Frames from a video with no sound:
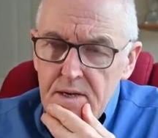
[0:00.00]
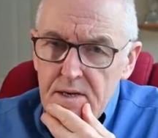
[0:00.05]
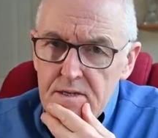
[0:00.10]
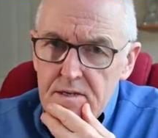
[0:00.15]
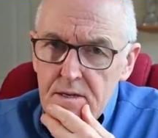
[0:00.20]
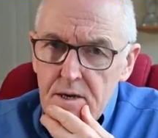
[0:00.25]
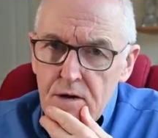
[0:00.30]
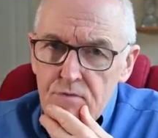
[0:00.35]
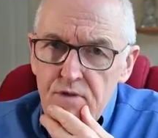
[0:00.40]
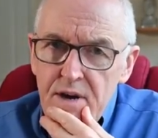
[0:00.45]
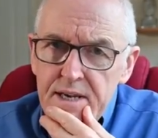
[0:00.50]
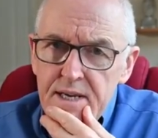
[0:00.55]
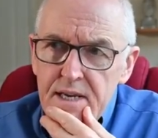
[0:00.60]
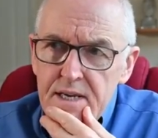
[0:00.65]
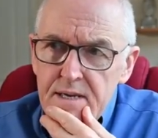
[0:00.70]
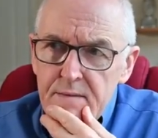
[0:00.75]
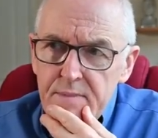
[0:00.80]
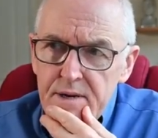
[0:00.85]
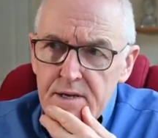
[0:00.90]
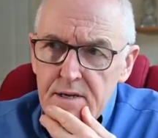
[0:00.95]
So
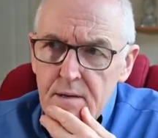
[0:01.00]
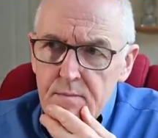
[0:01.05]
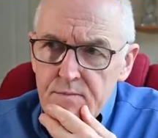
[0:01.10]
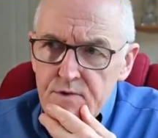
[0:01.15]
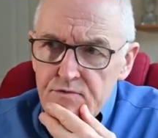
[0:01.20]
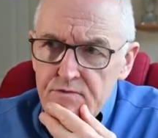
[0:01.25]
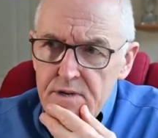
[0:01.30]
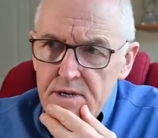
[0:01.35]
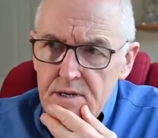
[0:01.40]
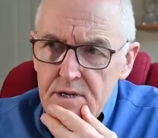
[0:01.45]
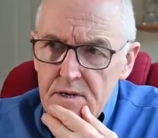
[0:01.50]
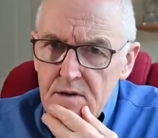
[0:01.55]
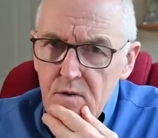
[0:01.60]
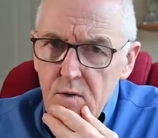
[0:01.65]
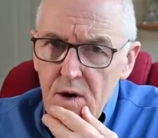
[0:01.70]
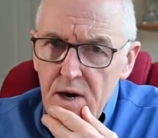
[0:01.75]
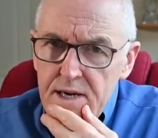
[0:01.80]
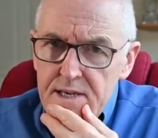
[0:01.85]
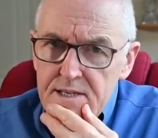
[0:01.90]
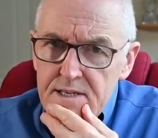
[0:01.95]
already it becomes really
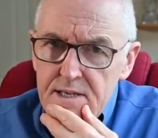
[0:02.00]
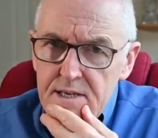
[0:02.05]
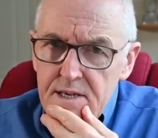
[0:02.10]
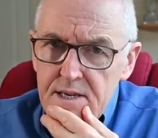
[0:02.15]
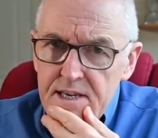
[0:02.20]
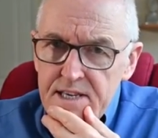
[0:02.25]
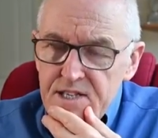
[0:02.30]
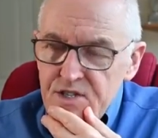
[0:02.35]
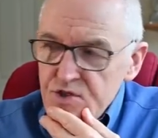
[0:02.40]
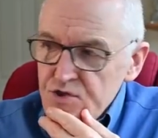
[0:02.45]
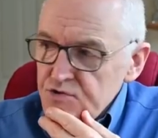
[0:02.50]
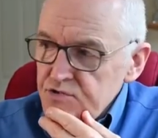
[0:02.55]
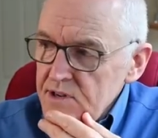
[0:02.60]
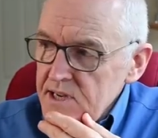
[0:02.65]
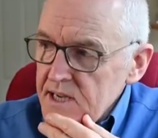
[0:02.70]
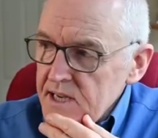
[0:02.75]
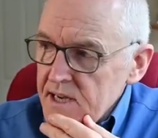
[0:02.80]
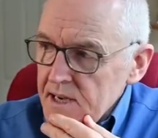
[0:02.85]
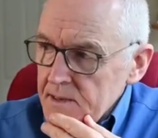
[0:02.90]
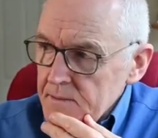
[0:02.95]
quite
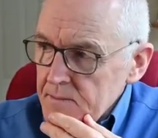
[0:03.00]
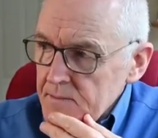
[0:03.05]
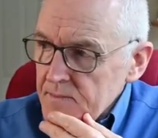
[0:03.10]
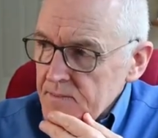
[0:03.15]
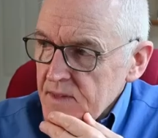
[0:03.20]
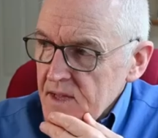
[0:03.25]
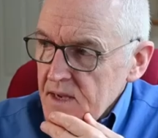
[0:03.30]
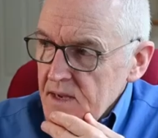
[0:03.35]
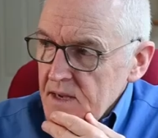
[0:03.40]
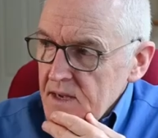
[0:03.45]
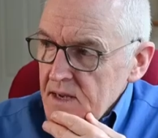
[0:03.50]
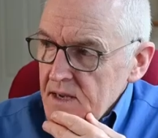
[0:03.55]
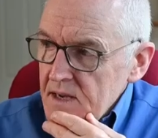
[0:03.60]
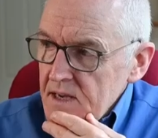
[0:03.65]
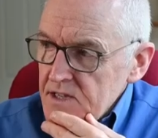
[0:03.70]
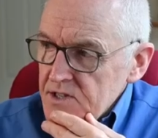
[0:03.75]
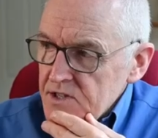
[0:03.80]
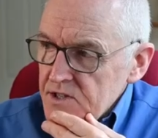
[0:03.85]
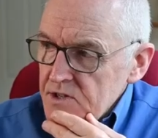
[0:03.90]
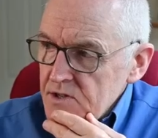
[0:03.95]
intriguing
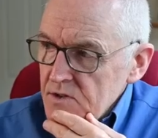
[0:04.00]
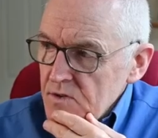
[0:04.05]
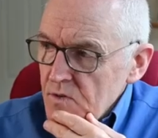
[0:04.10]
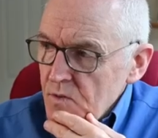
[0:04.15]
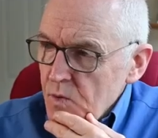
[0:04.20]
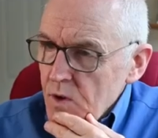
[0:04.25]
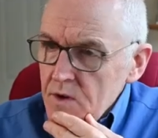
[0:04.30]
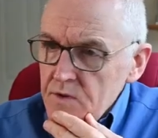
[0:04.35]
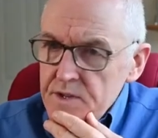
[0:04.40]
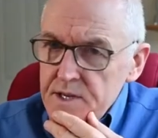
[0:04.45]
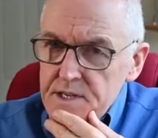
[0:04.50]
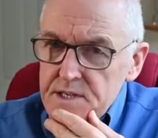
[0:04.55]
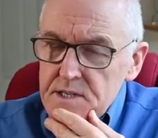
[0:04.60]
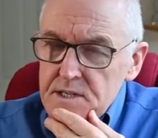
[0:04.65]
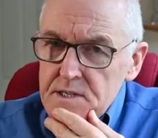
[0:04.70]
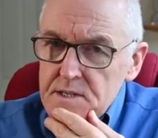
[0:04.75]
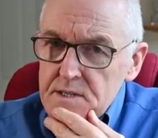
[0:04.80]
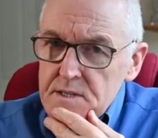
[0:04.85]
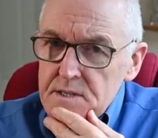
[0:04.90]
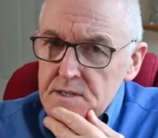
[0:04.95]
as to what
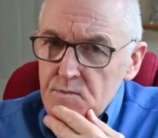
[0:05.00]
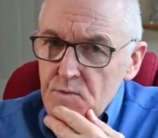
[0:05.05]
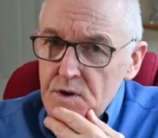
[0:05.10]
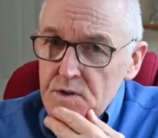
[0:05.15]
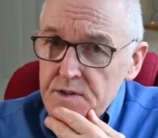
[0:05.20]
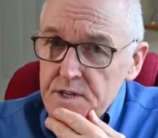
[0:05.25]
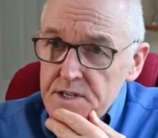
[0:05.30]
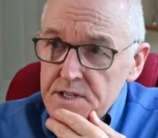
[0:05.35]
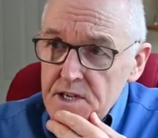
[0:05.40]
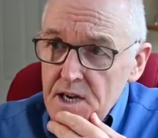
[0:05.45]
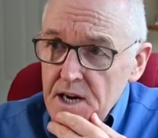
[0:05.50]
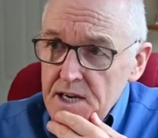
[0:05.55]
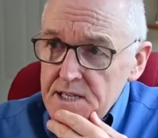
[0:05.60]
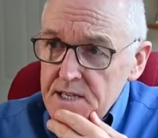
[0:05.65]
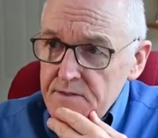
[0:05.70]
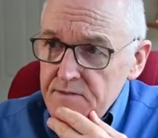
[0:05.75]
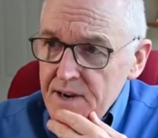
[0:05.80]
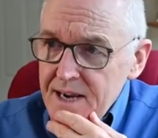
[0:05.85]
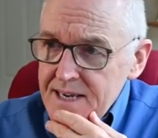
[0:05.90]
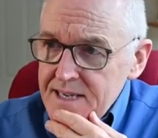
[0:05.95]
this
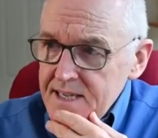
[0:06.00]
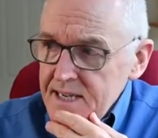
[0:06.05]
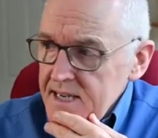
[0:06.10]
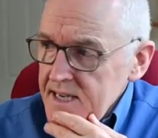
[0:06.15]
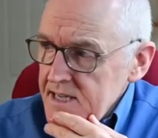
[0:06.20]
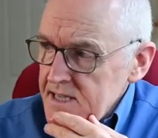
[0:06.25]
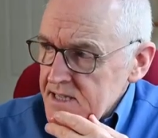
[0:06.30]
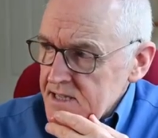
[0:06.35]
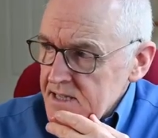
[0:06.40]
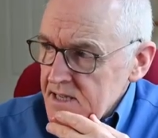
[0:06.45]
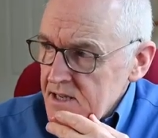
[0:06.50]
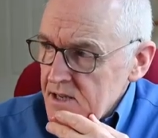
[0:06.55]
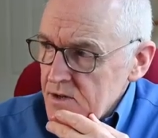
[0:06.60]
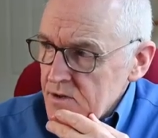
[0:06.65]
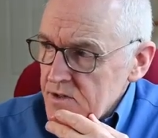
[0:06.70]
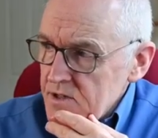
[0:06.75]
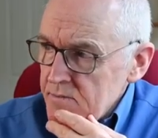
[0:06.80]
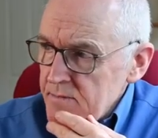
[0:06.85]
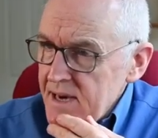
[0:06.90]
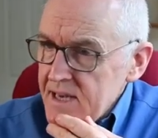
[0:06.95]
artifact is and
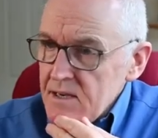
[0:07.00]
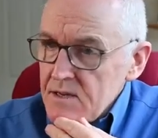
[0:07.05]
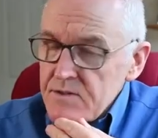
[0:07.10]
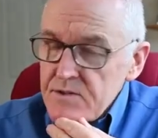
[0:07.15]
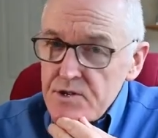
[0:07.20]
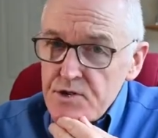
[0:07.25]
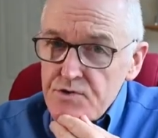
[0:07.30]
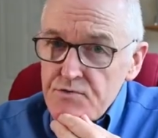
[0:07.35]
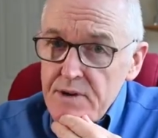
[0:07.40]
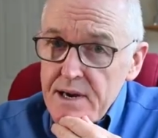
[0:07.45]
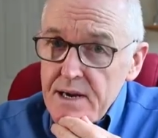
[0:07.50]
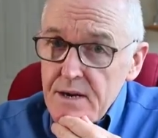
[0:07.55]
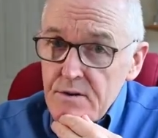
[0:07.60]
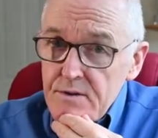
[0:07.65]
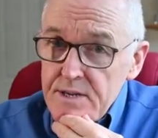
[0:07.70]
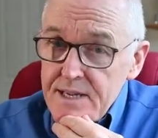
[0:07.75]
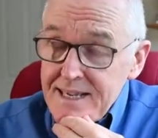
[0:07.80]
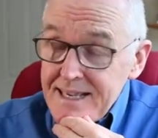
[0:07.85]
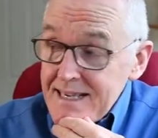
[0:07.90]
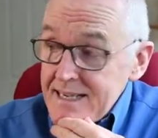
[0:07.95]
who the man on the
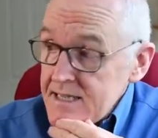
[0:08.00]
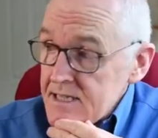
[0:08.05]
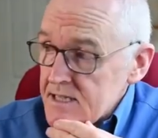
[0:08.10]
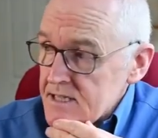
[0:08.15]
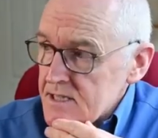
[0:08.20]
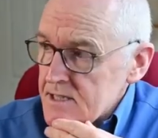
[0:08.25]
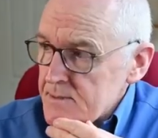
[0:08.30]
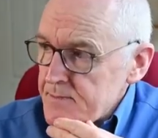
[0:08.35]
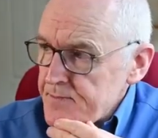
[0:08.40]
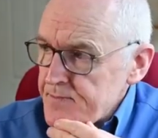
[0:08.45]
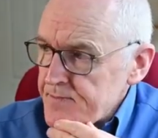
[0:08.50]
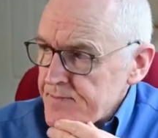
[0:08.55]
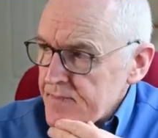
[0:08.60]
shroud is.